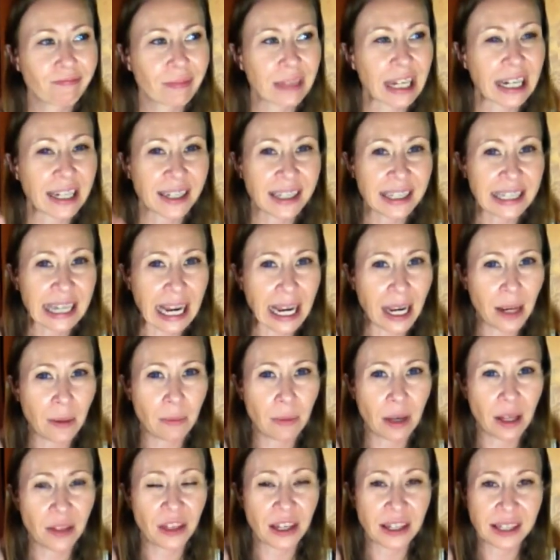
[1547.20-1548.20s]

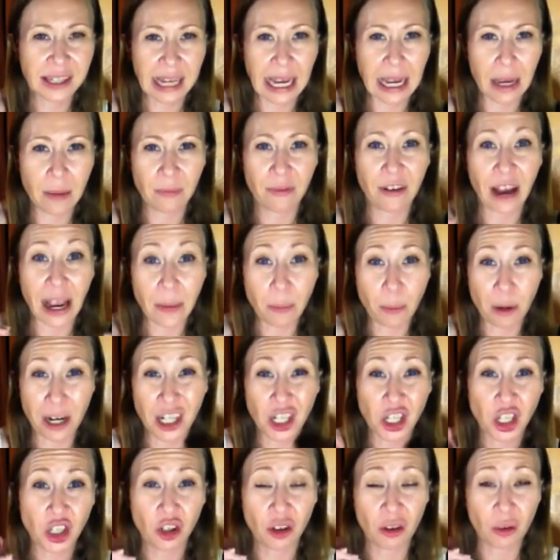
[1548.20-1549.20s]
same
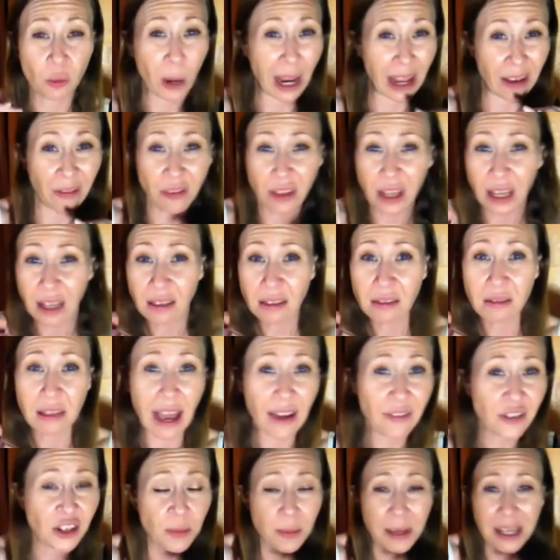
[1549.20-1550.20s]
vibrational wavelength. They
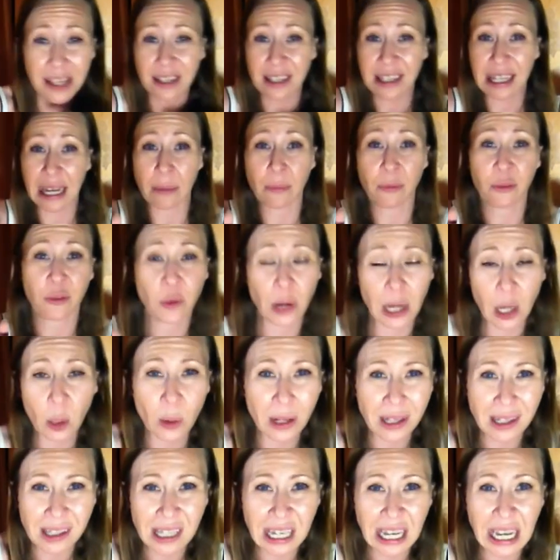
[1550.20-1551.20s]
have to be the same
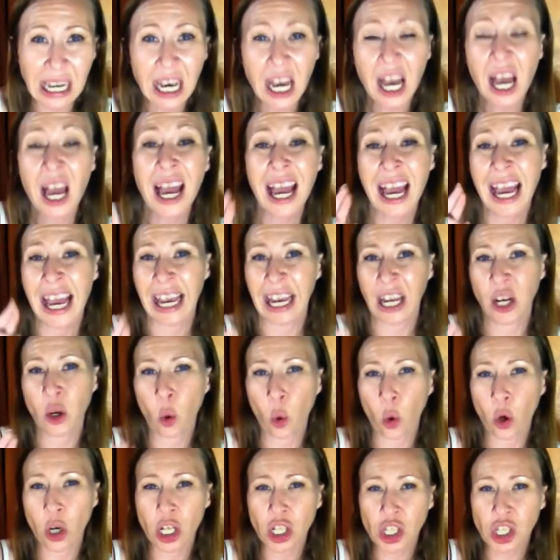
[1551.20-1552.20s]
frequency in
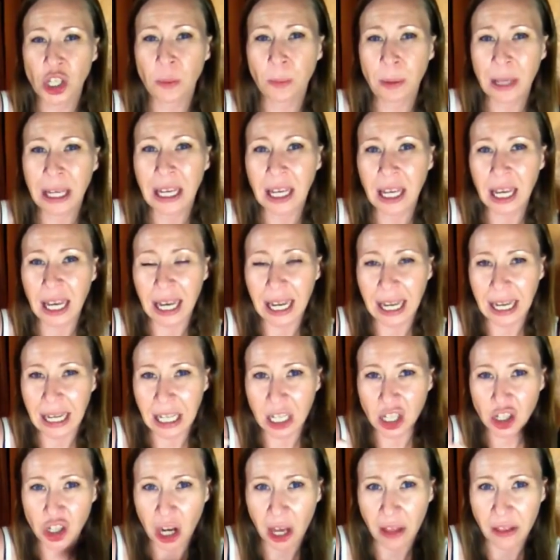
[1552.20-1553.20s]
order to be in
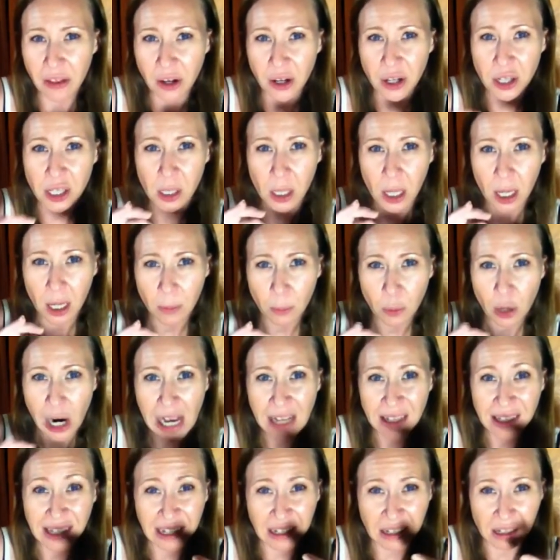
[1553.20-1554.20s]
each other's
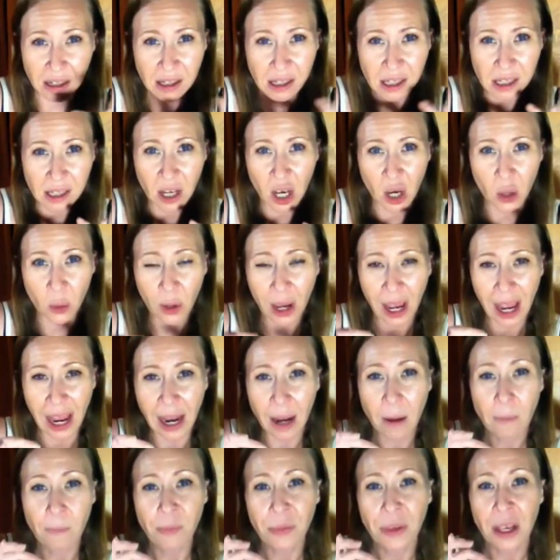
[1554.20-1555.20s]
presence,
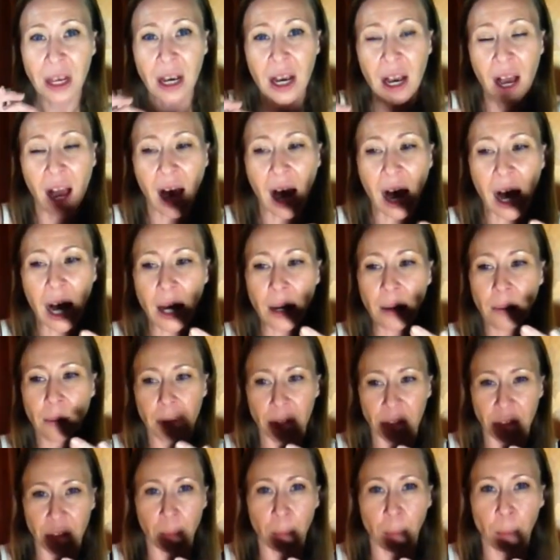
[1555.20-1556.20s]
okay?
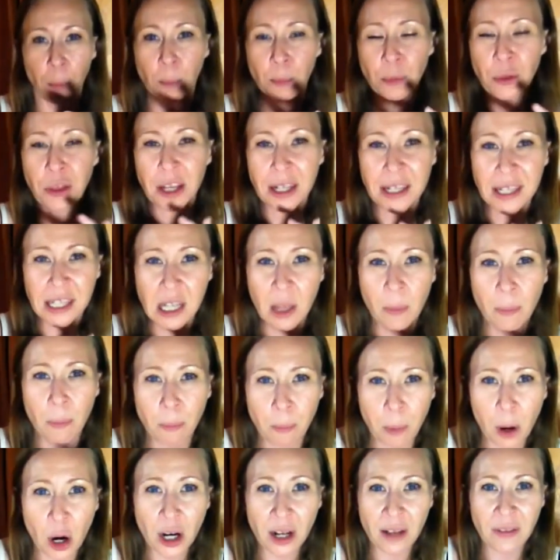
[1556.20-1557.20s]
It's the
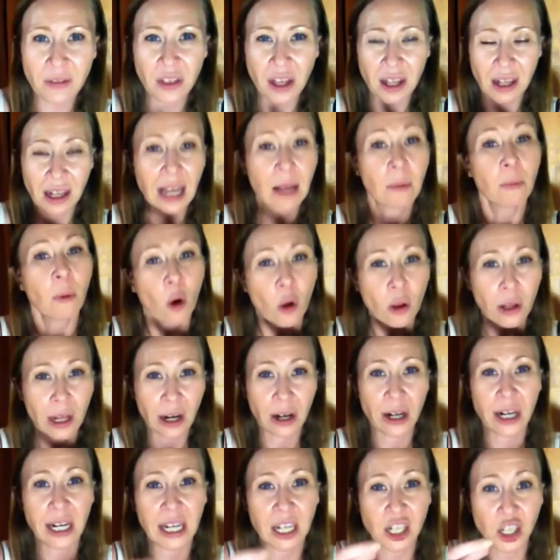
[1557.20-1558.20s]
part of the like
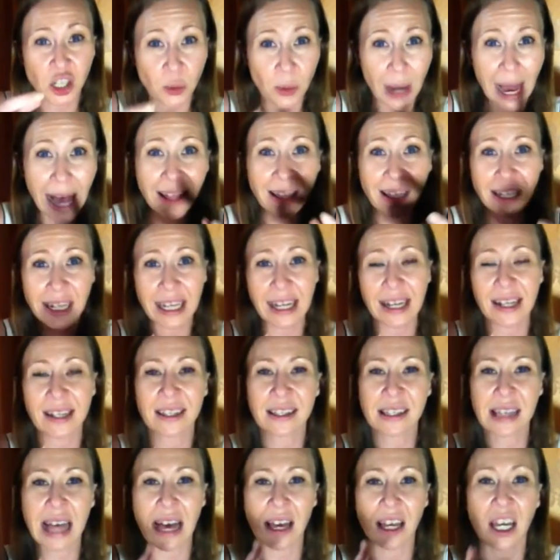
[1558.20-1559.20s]
polarity and duality is
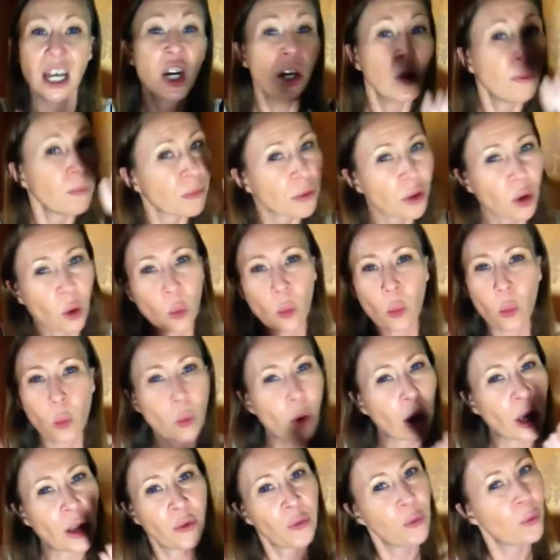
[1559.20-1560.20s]
that
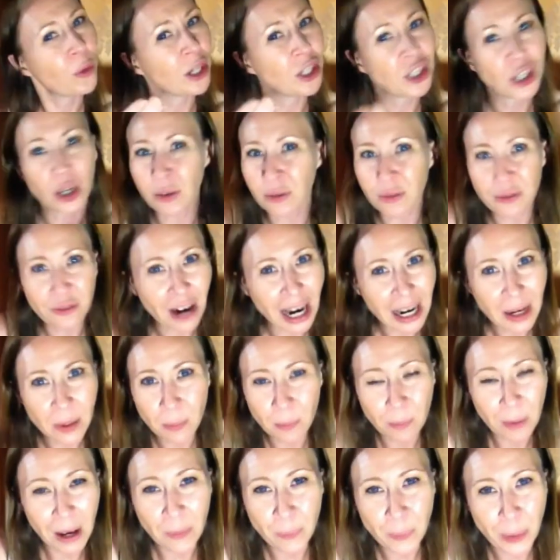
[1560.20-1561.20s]
if we don't
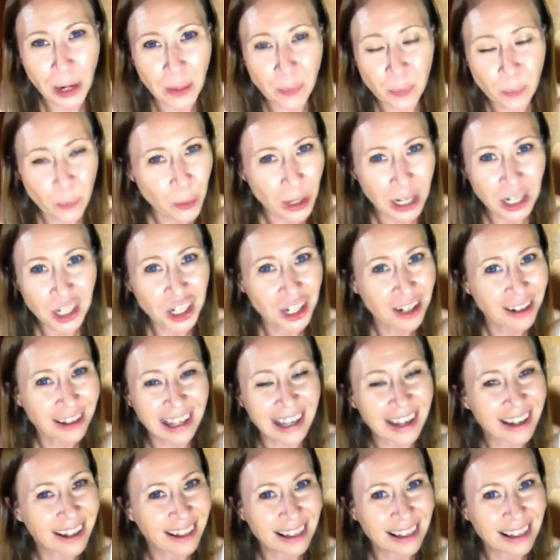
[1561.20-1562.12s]
vibrationally